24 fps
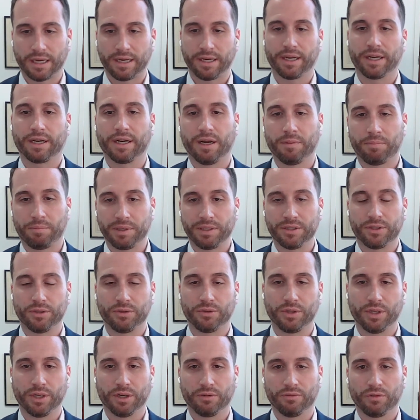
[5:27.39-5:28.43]
setting it up
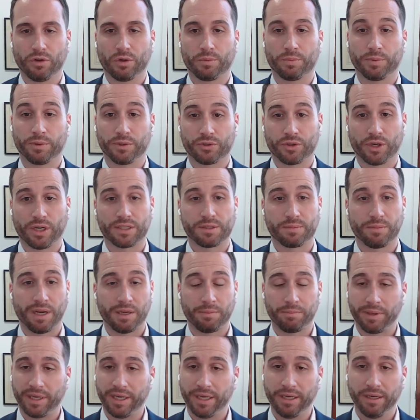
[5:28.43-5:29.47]
into an irrevocable trust
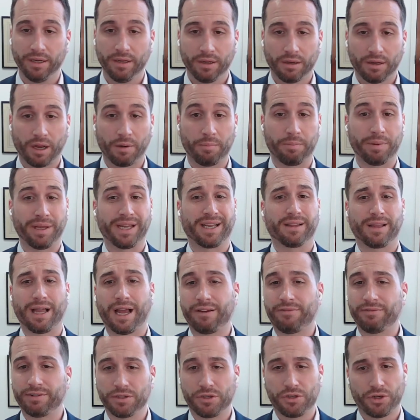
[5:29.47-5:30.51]
might be a big
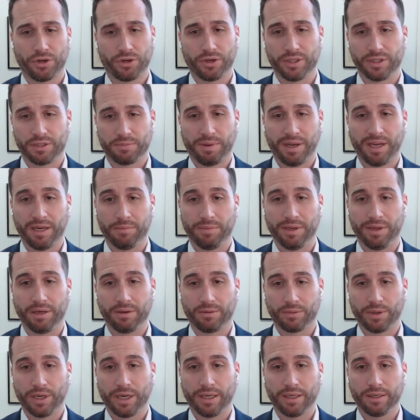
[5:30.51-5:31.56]
life insurance
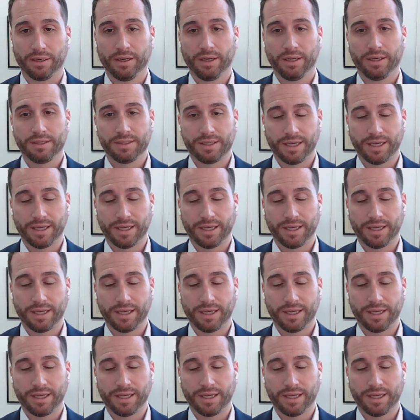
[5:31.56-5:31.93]
payment, right?